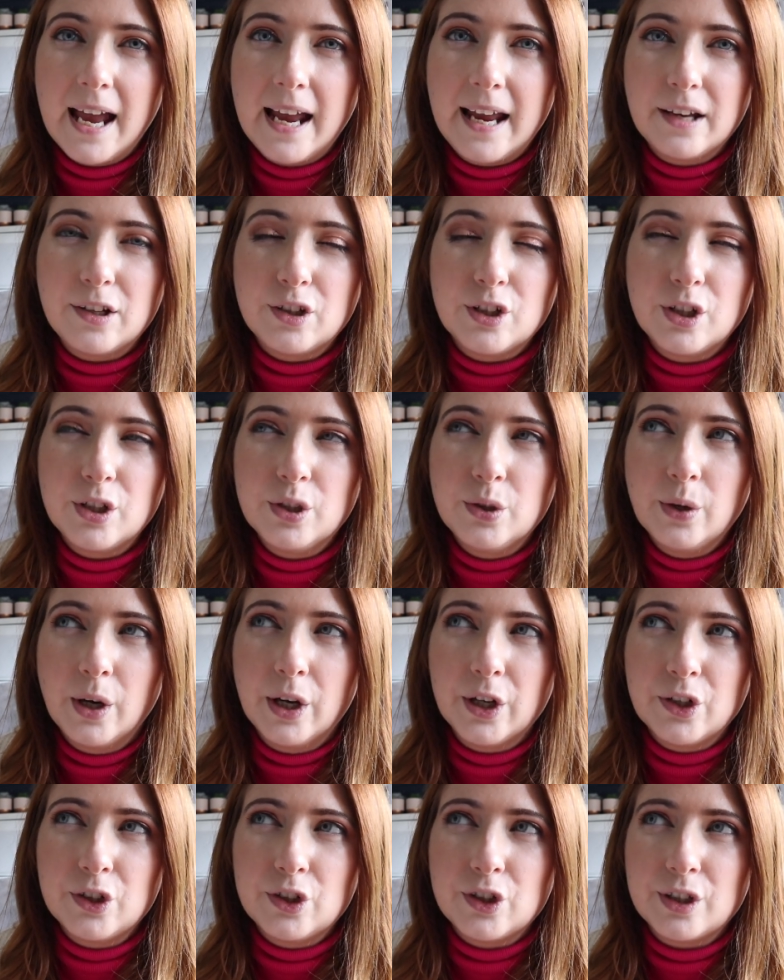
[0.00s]
a
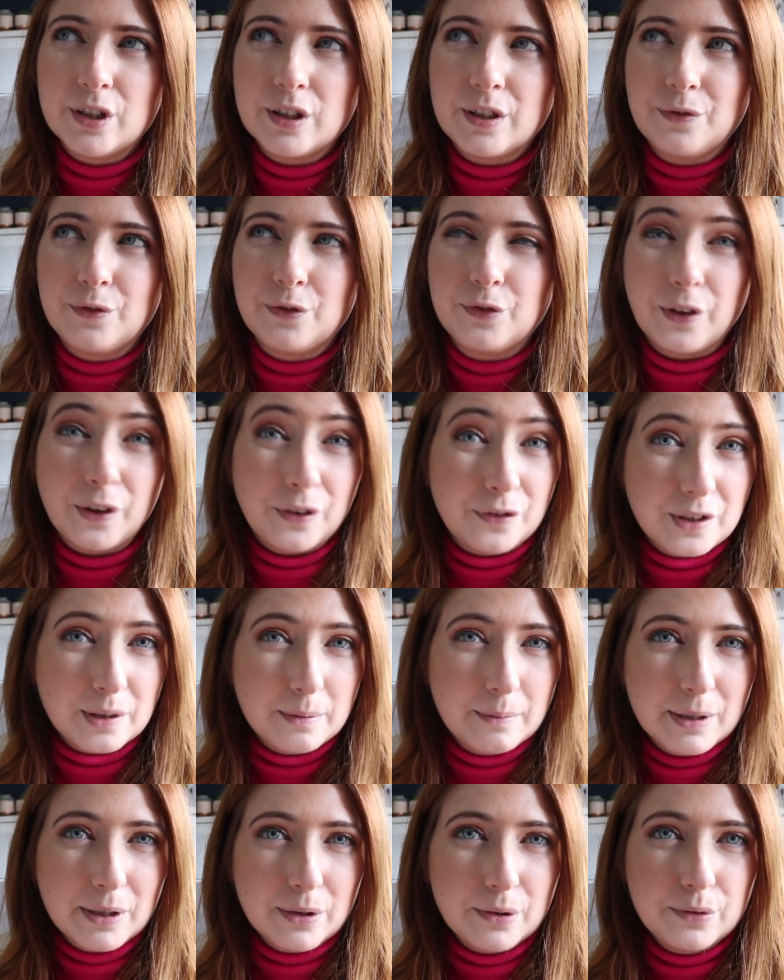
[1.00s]

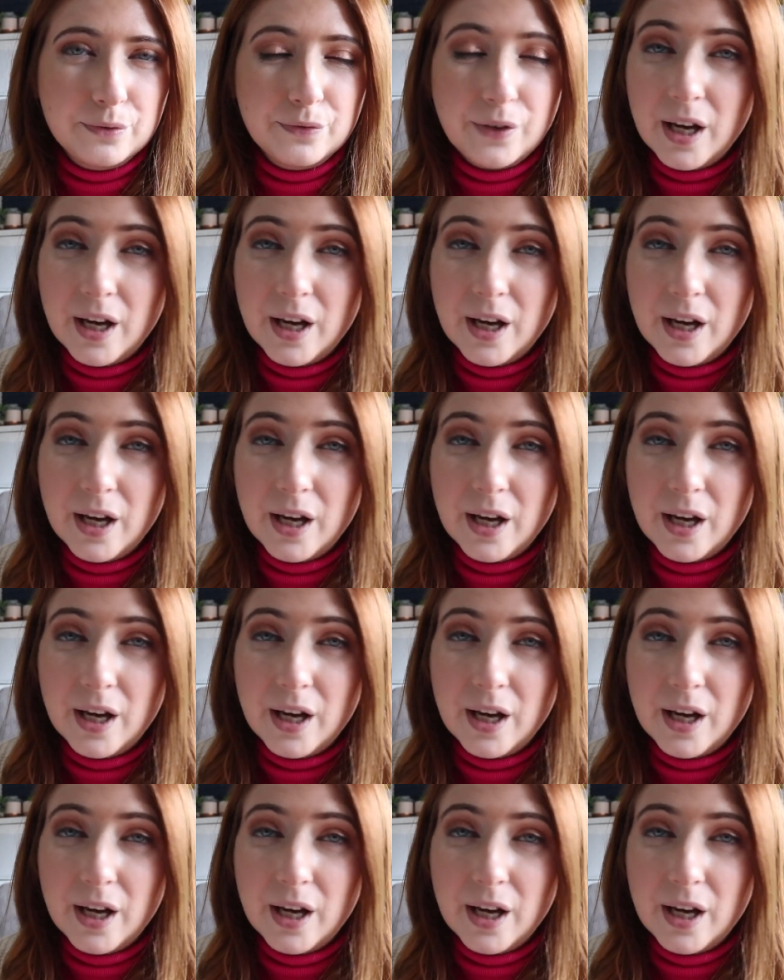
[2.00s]
250ml